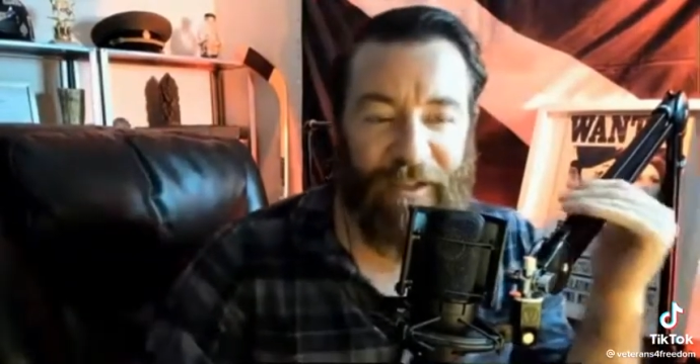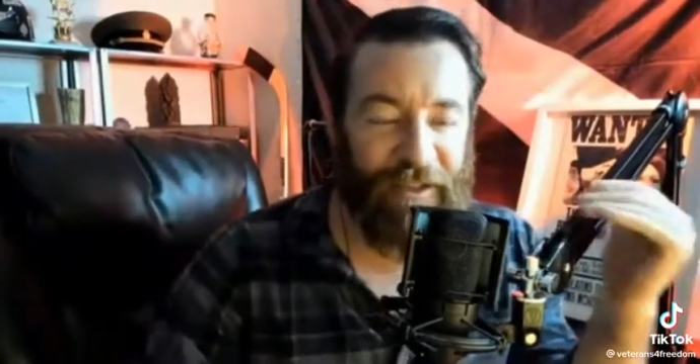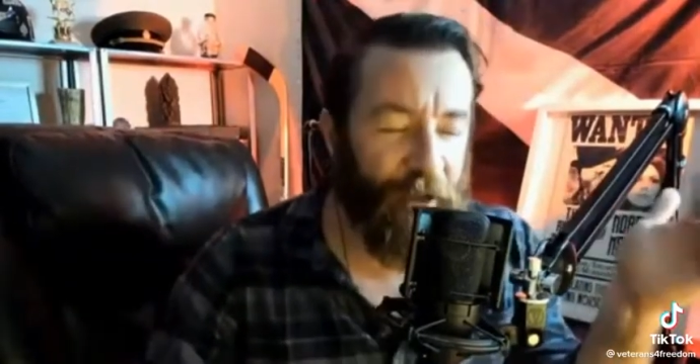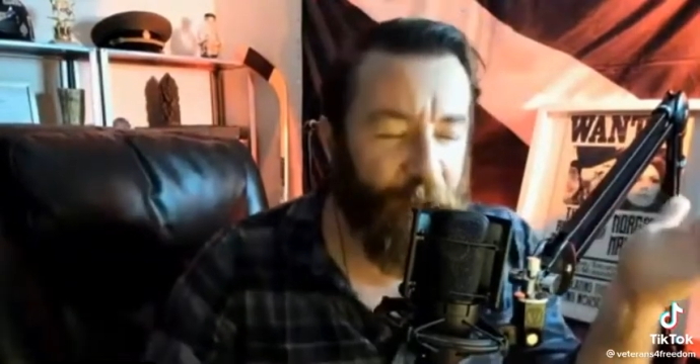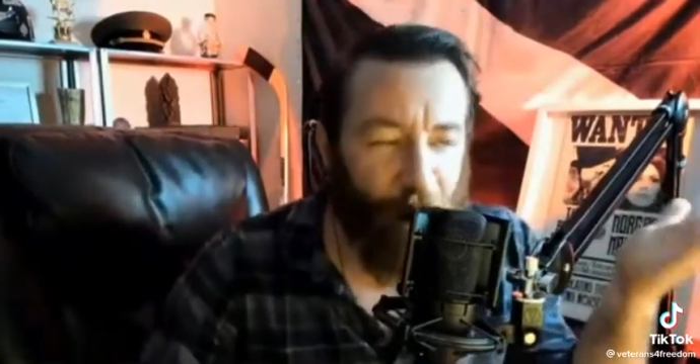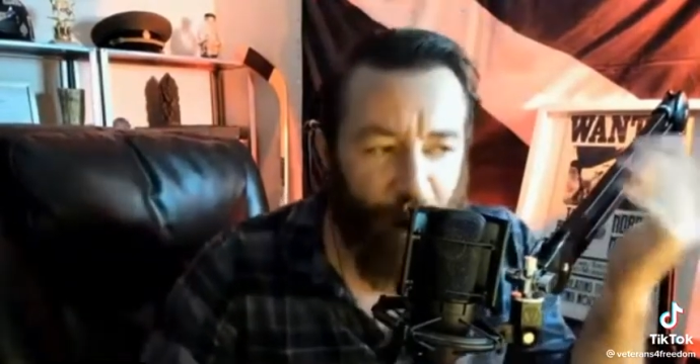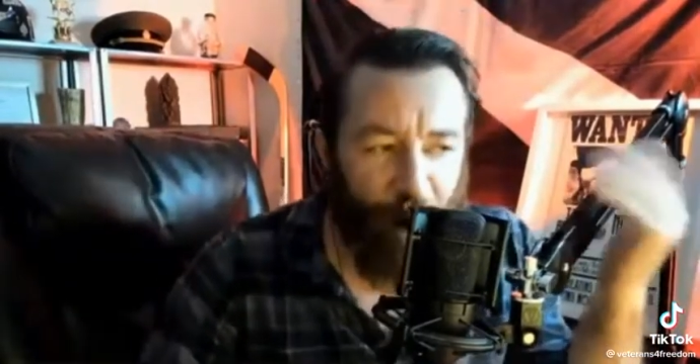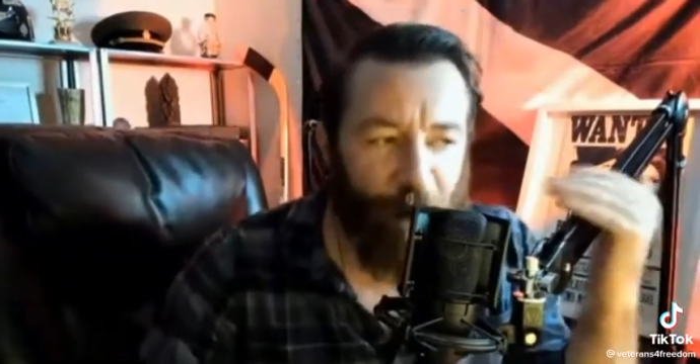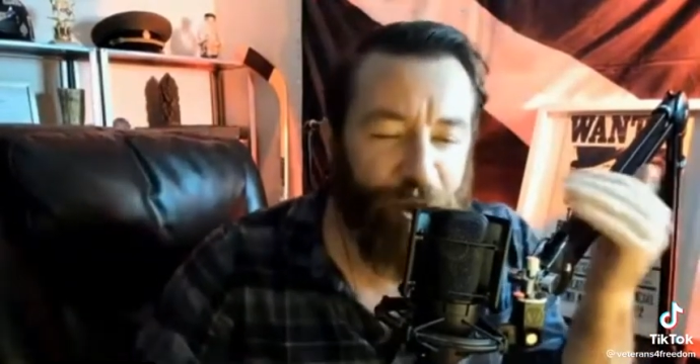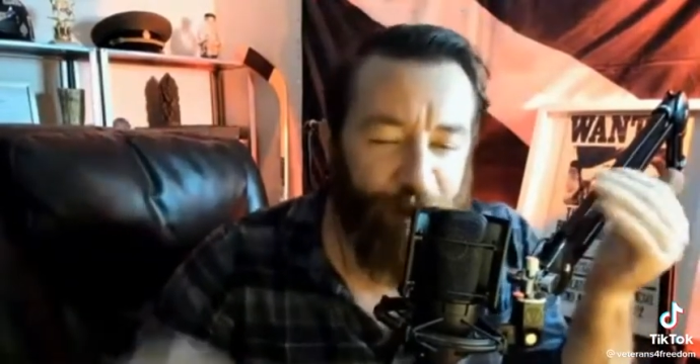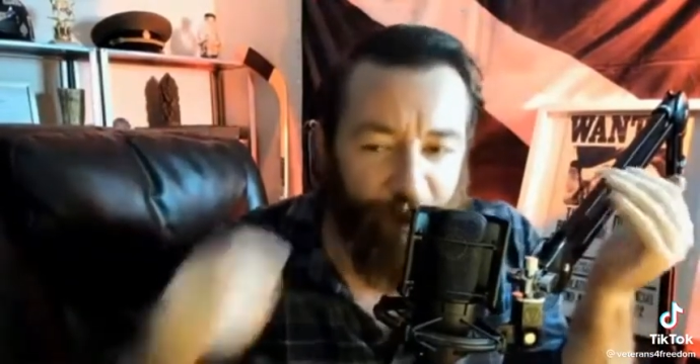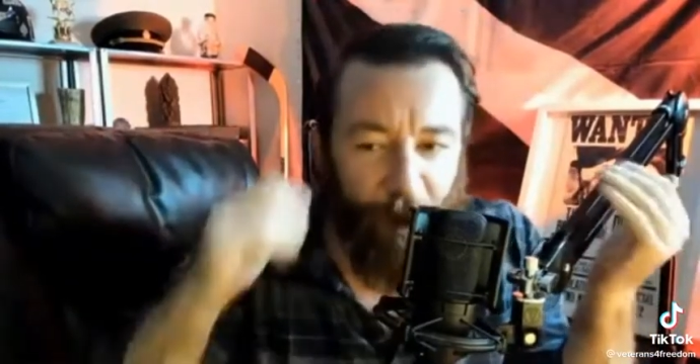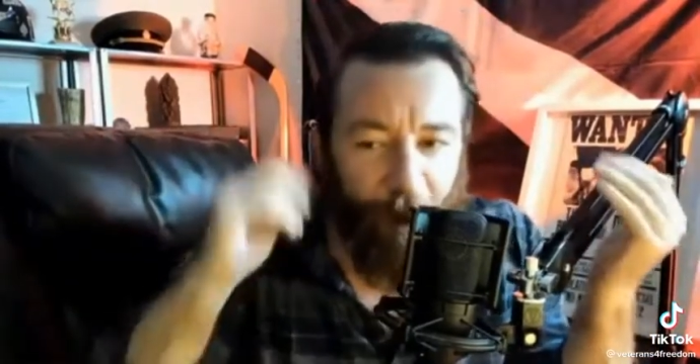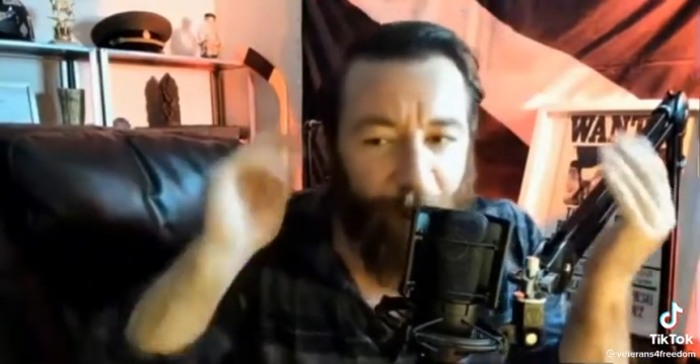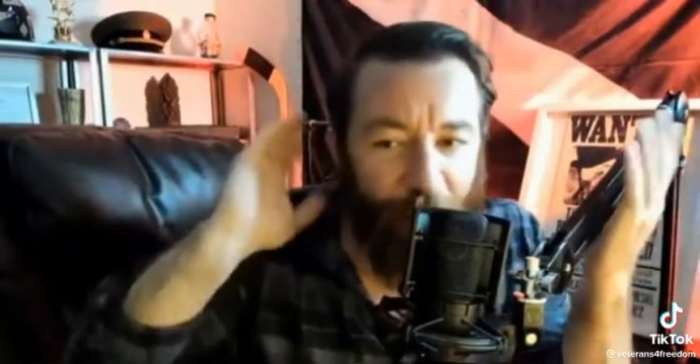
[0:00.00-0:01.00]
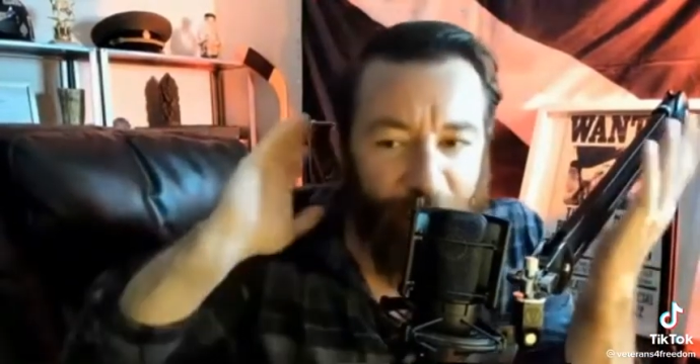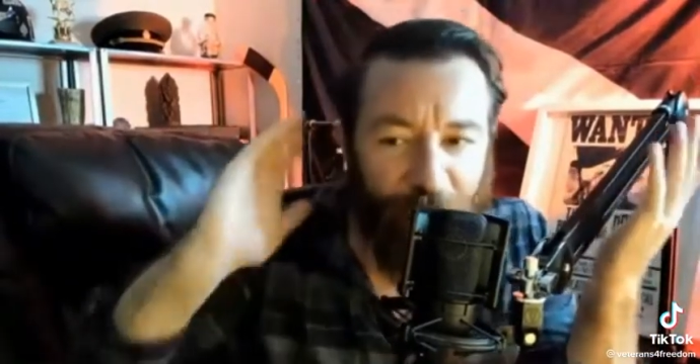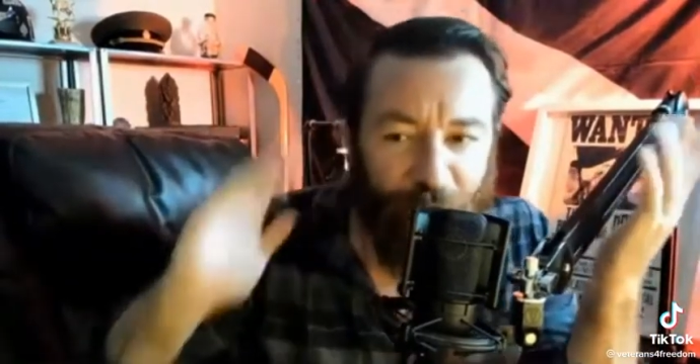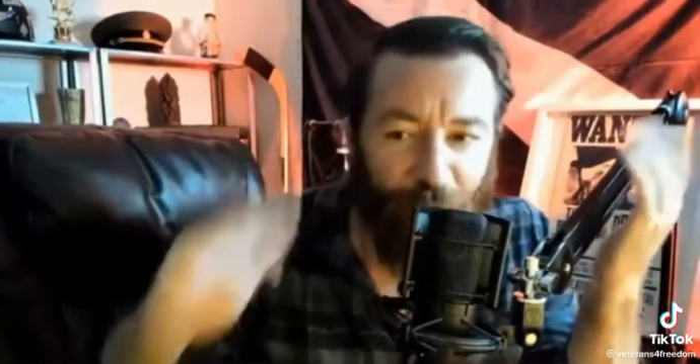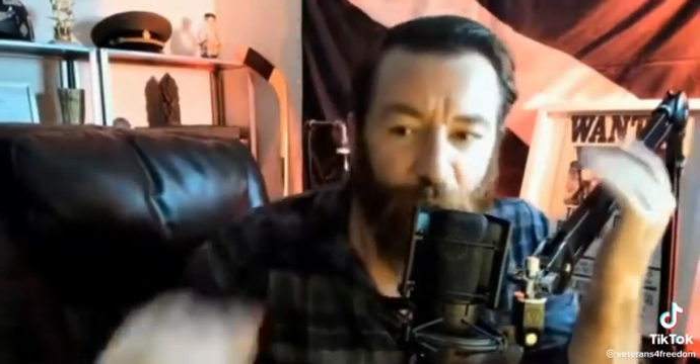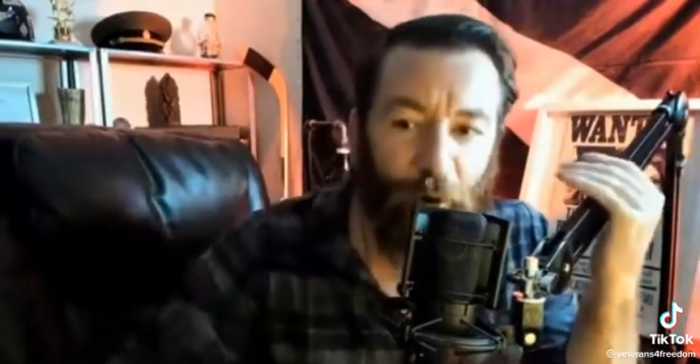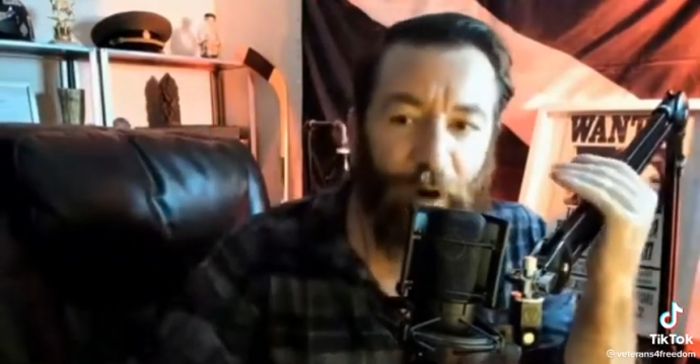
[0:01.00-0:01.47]
So you're like, oh, I better
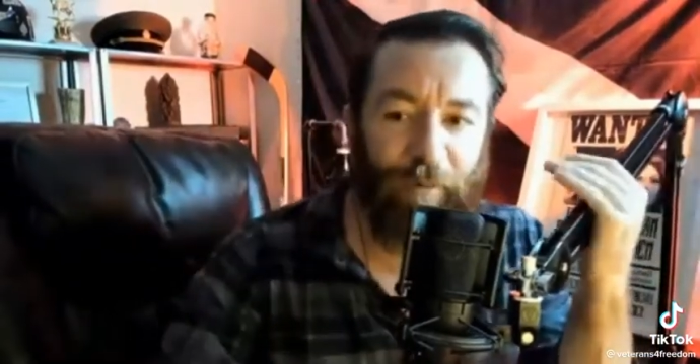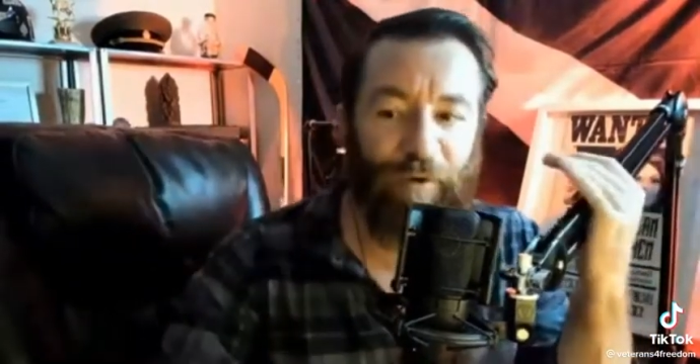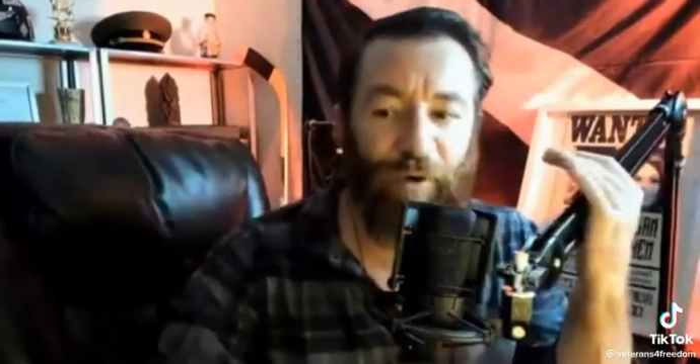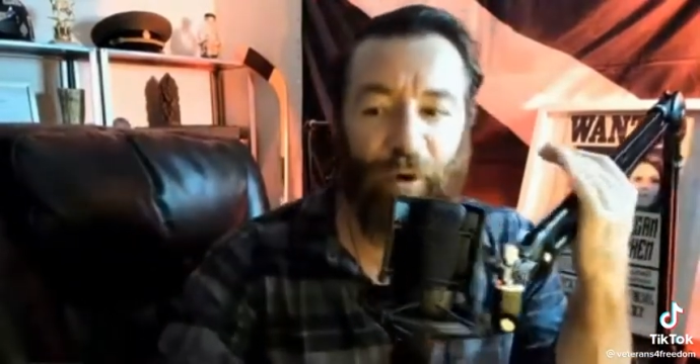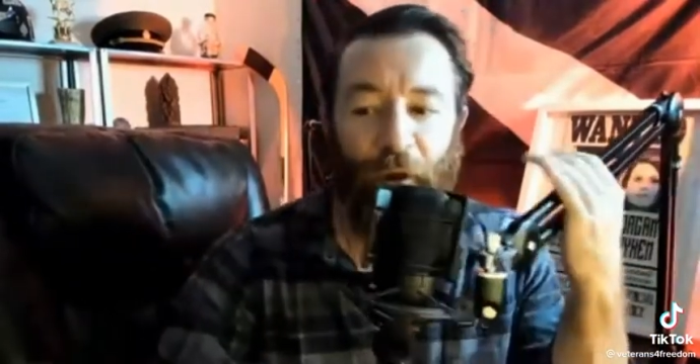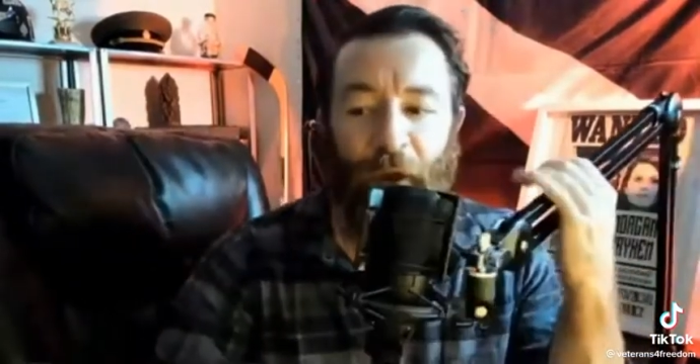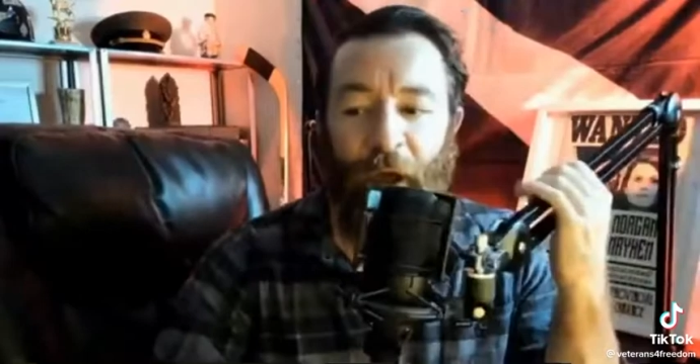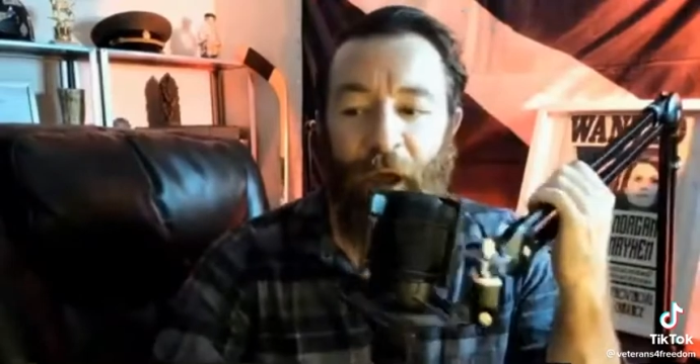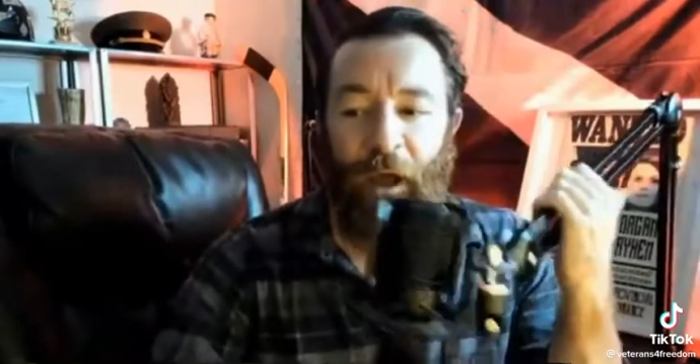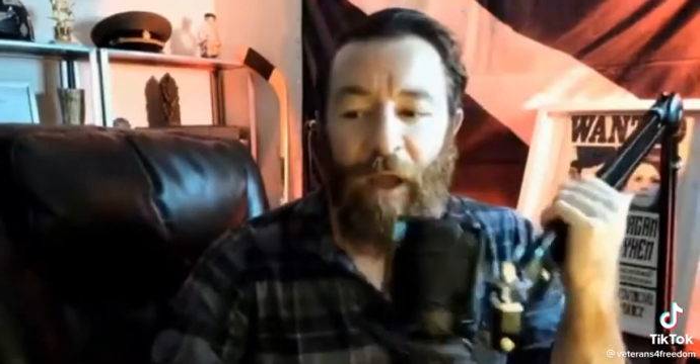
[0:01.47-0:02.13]
just do what I'm told.